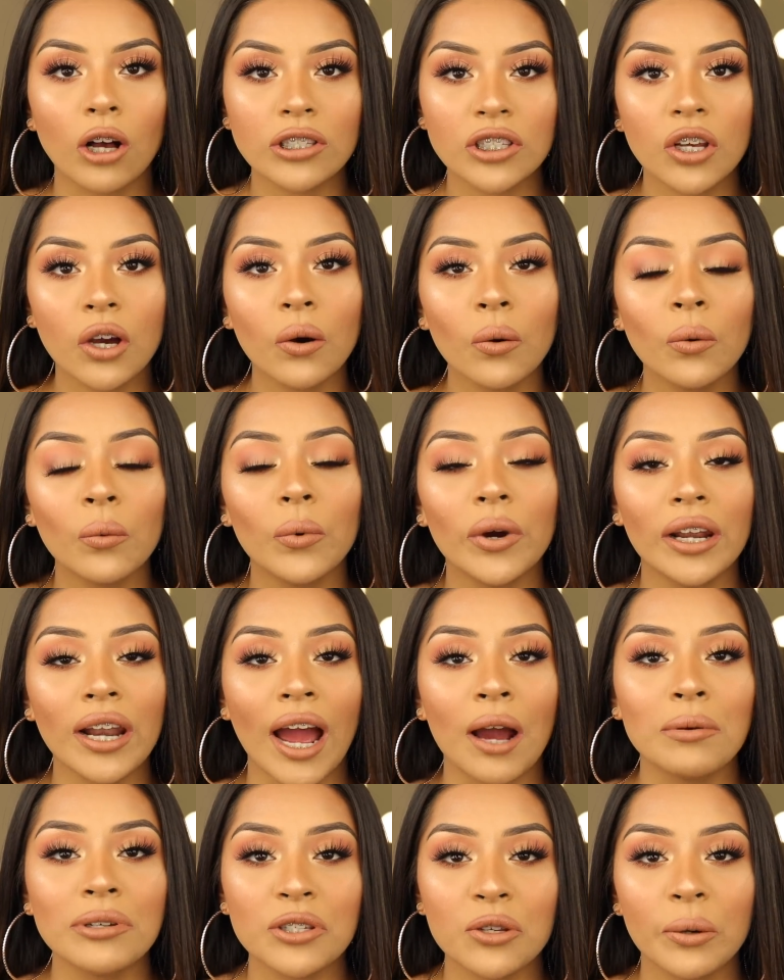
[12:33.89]
Also, when
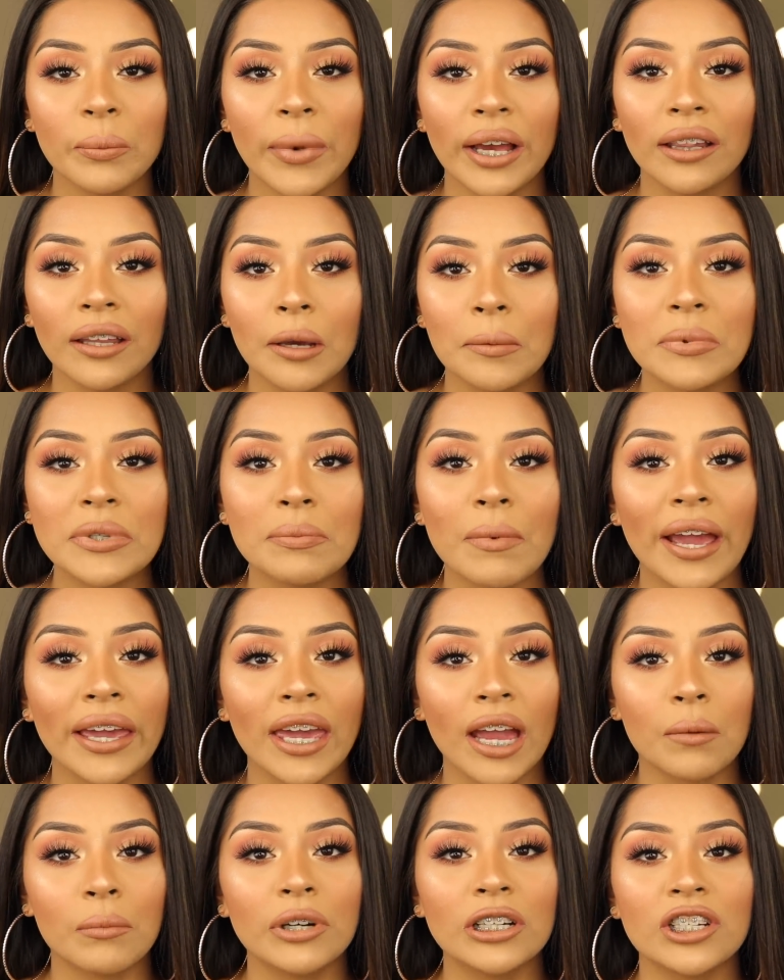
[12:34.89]
I was doing my lips, my
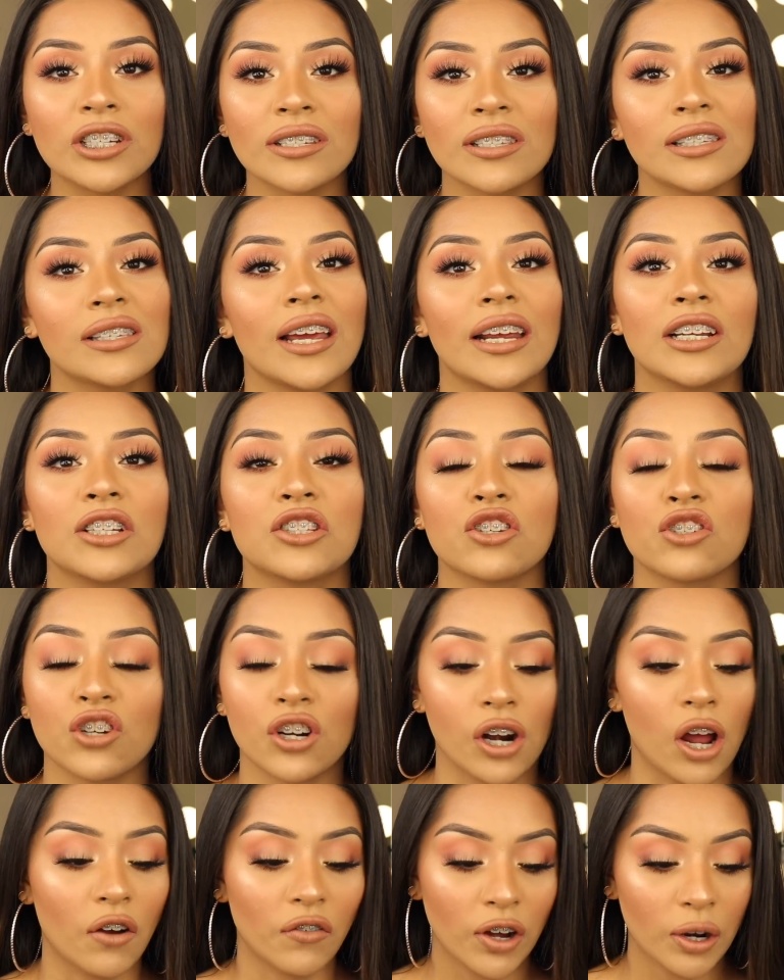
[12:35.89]
camera just decided to
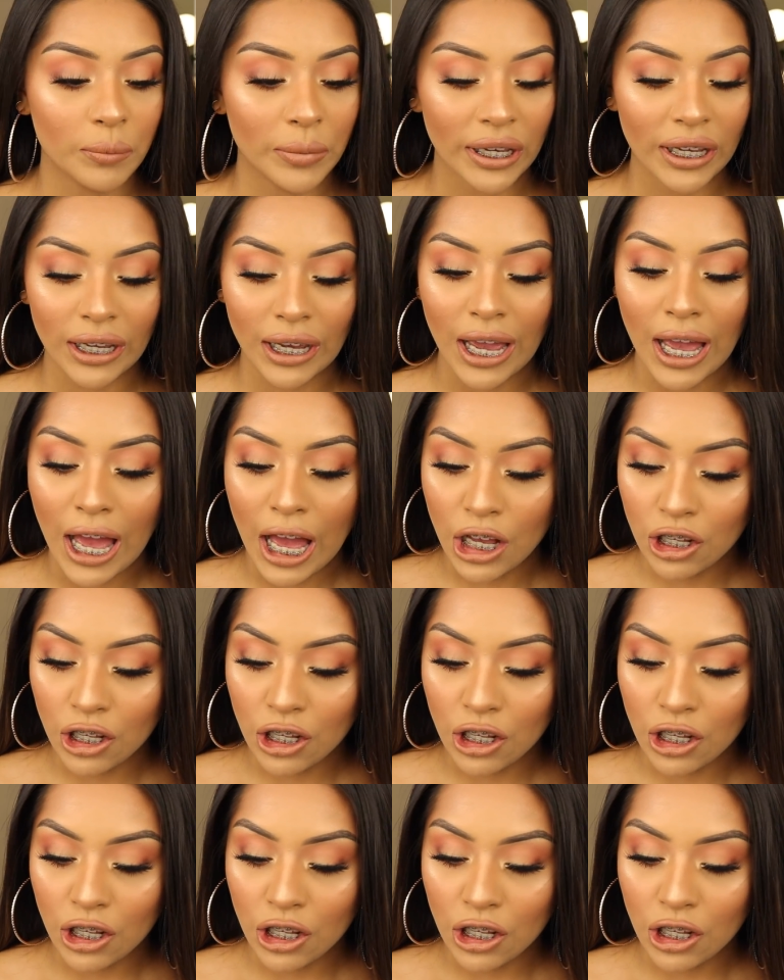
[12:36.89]
turn off on me.